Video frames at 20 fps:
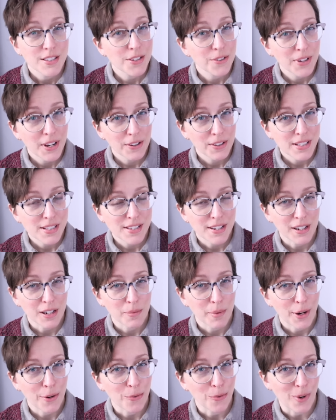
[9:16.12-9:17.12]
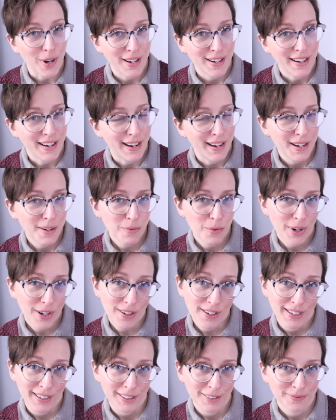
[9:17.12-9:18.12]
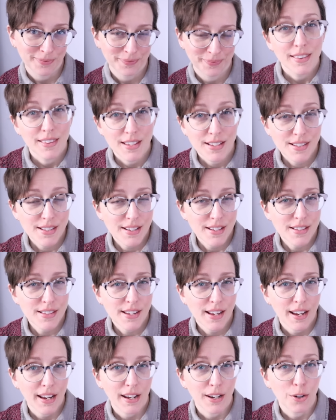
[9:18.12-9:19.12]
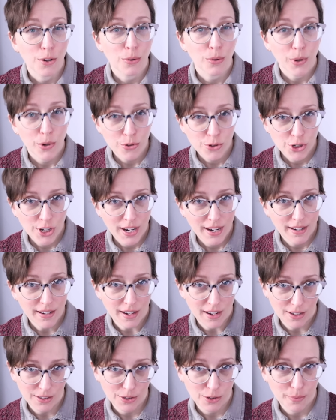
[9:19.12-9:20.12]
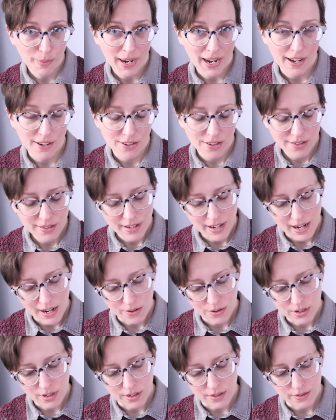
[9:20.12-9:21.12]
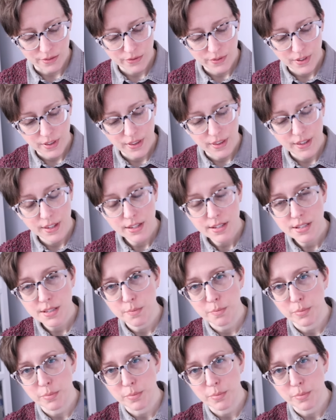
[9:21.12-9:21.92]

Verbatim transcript: So now let's talk about what I am wearing. This is a crochet collar pattern out of this